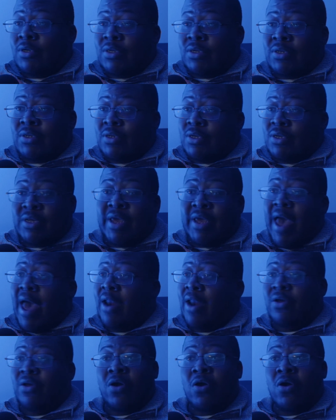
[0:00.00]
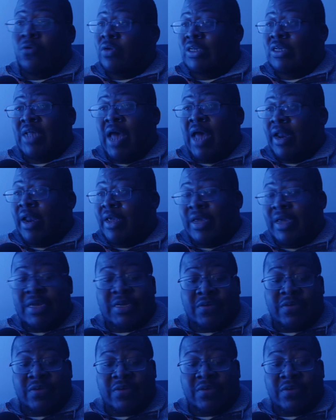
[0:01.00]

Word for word: Calico is not an easy